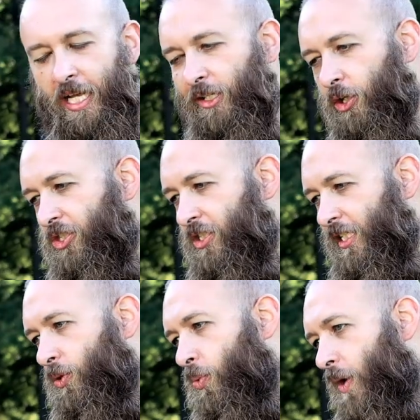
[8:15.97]
and they're
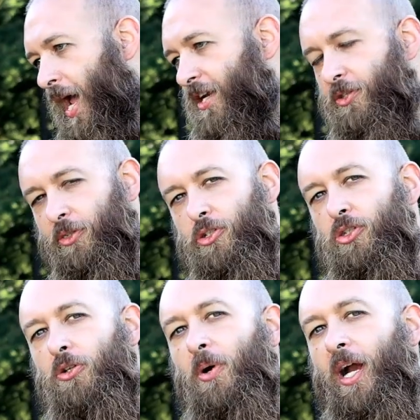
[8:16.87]
still wet, so they're
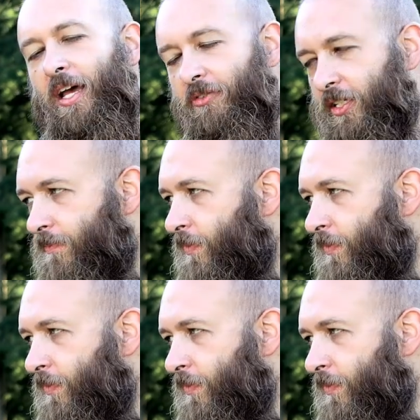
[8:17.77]
super heavy.